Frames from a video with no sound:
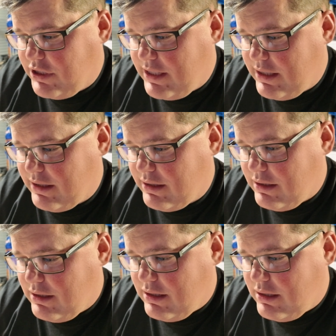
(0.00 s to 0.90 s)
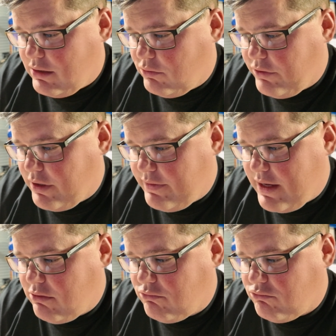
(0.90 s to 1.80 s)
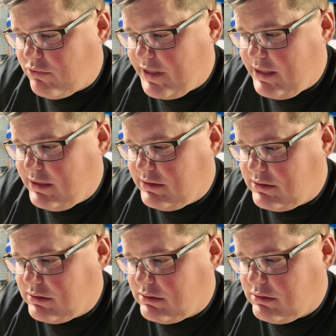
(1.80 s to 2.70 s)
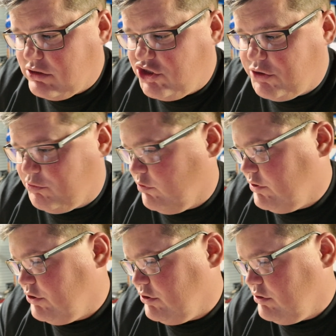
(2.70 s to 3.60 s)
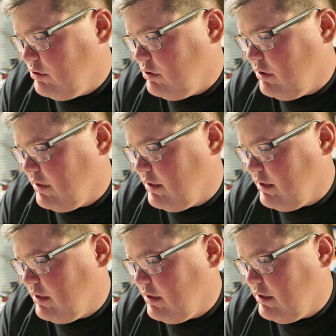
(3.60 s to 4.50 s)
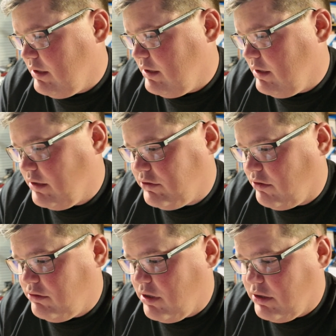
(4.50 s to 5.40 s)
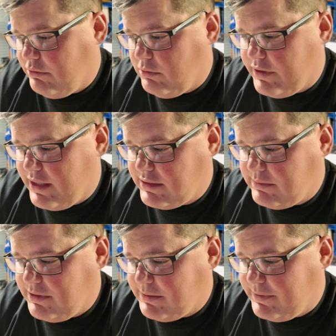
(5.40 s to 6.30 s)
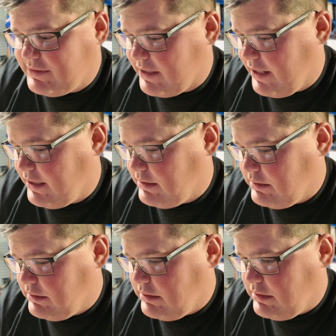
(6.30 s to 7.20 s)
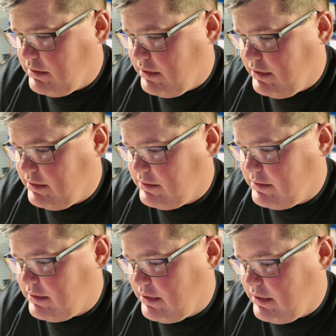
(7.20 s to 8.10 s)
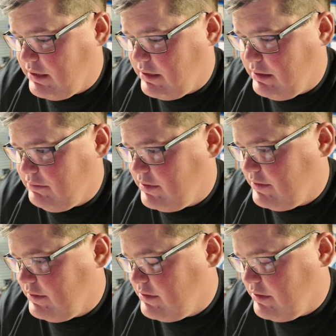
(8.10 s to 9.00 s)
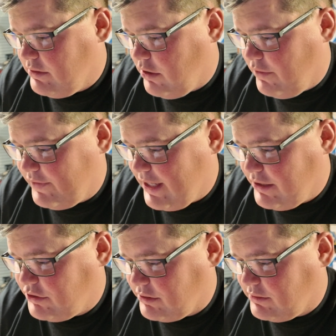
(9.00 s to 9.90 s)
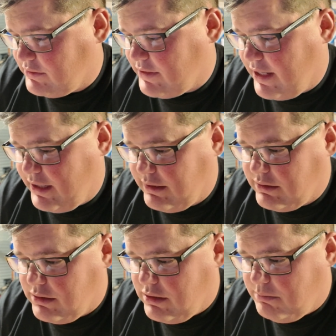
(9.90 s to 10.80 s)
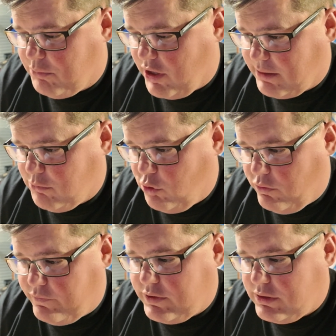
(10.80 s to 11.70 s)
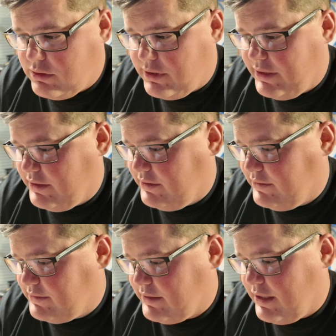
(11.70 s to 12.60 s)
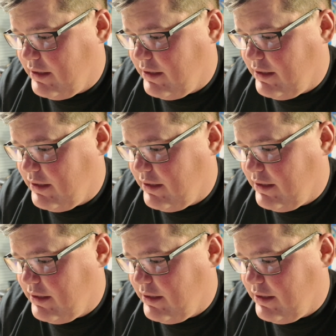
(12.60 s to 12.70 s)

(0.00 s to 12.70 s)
here. Although that reads gibberish, I don't know what that's meant to be saying. The notification saying bike moved is